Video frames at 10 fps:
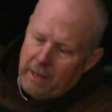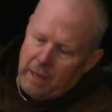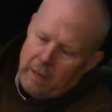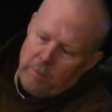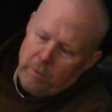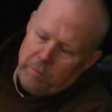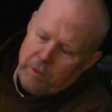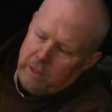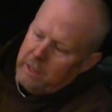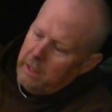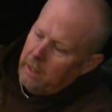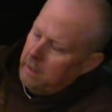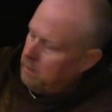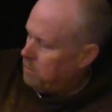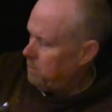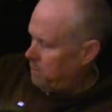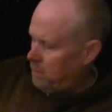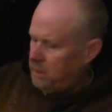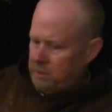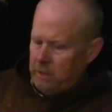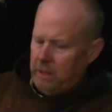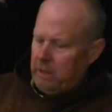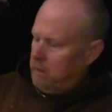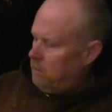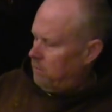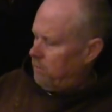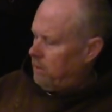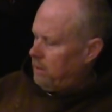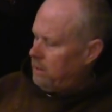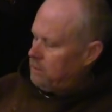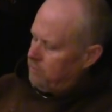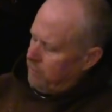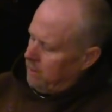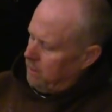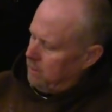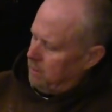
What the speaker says: And we put the engine in for a test fit.